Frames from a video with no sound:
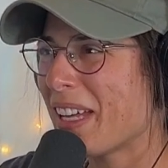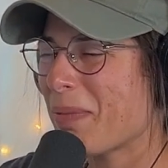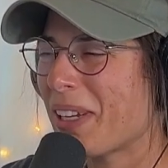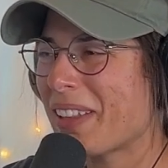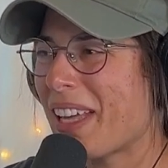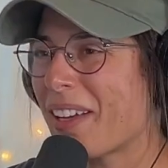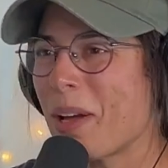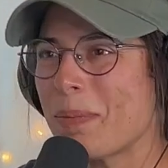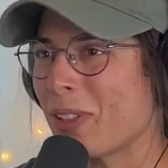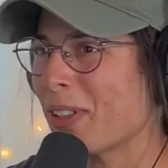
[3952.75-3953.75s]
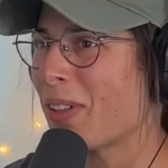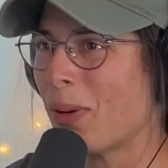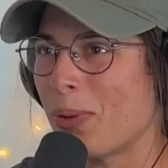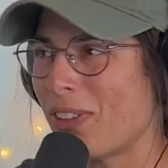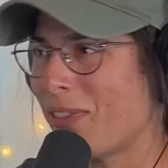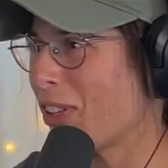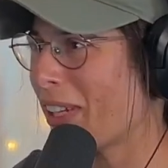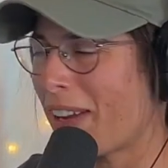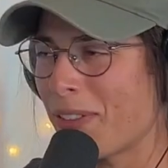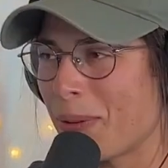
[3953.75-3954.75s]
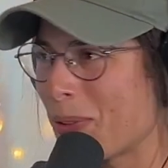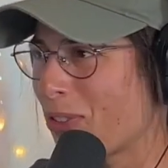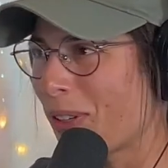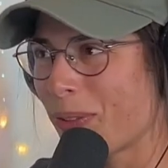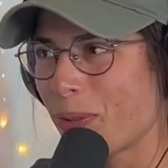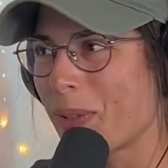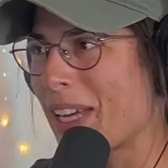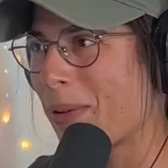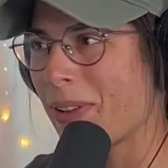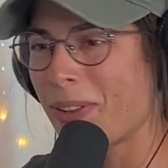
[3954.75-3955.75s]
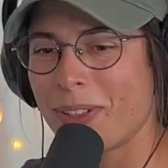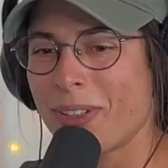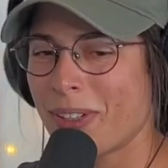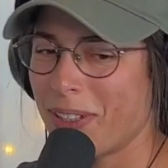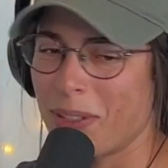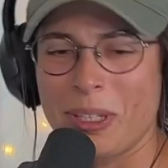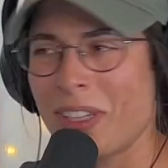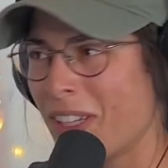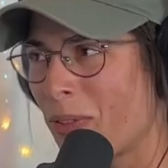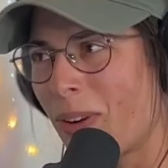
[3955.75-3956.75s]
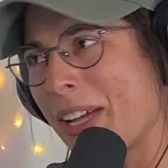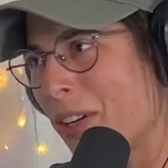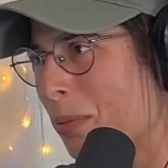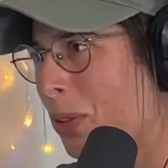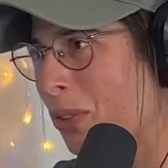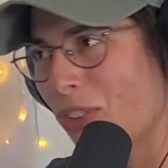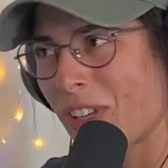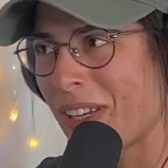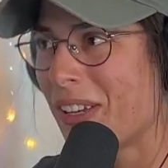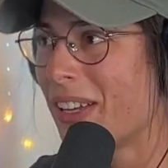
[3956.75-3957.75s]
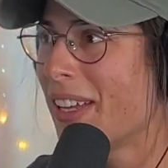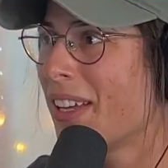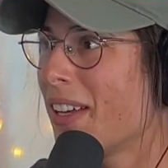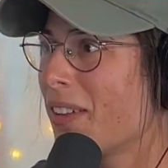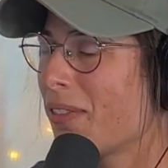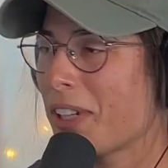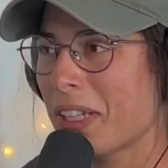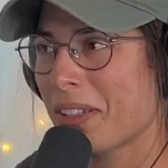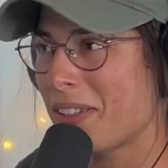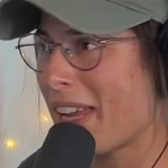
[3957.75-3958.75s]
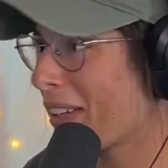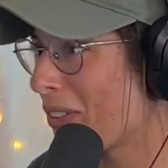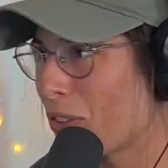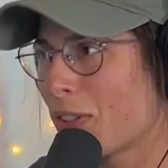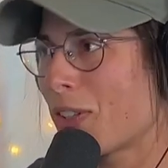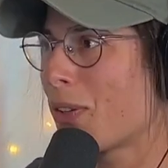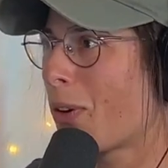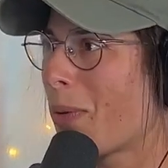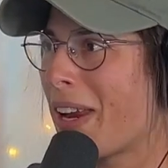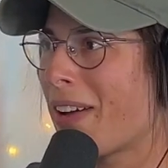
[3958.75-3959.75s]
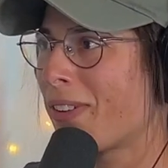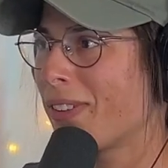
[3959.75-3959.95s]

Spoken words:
I'm like, that comes and goes. I feel like everyone struggles with that, whether you're a comedian, writer, musician, freaking dancer or whatever.